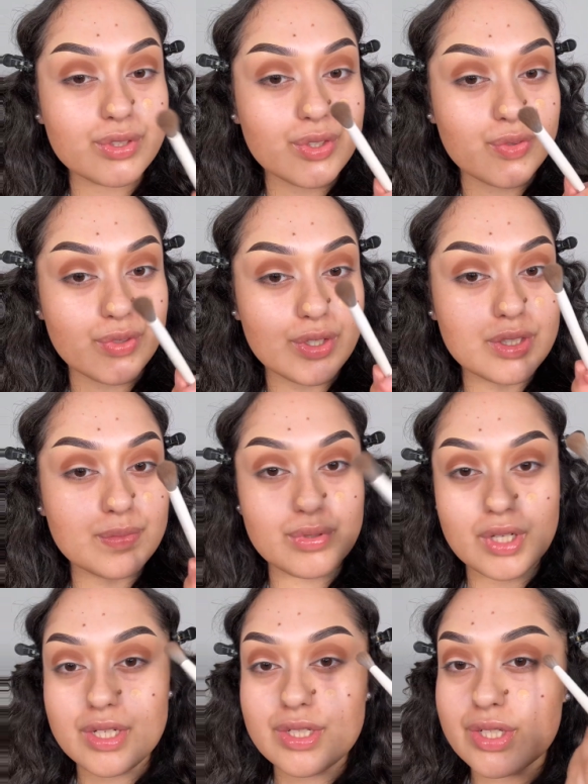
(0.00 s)
your first
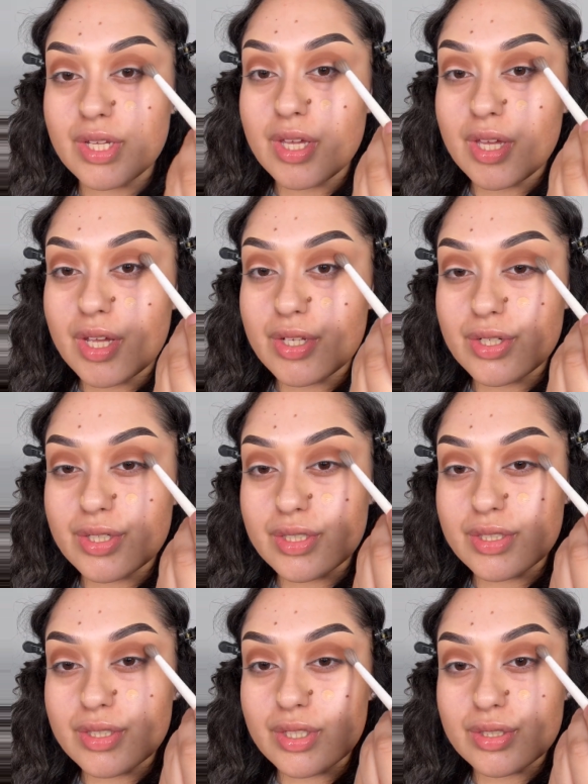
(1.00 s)
brush, and you're going to
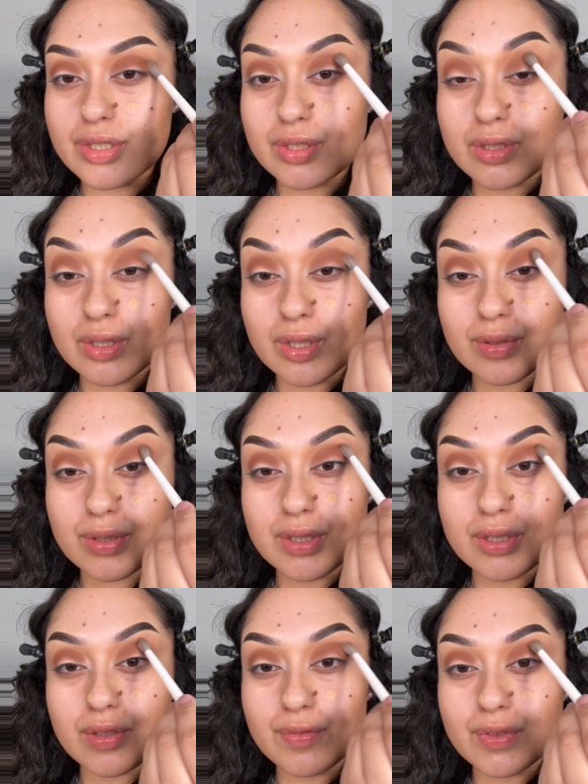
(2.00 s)
start to slowly
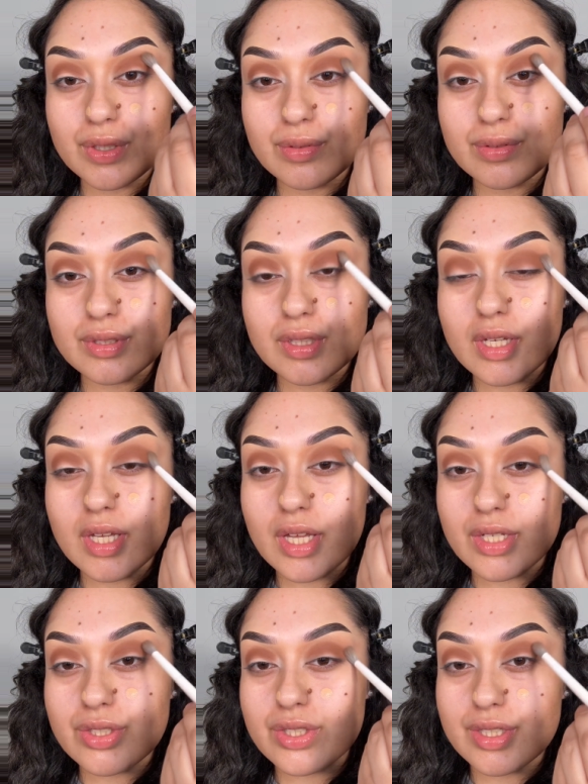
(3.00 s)
diffuse the
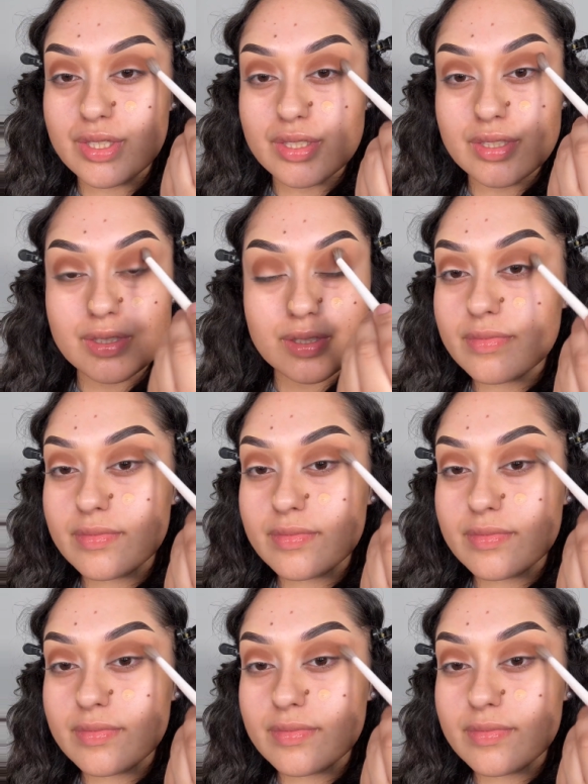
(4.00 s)
edges.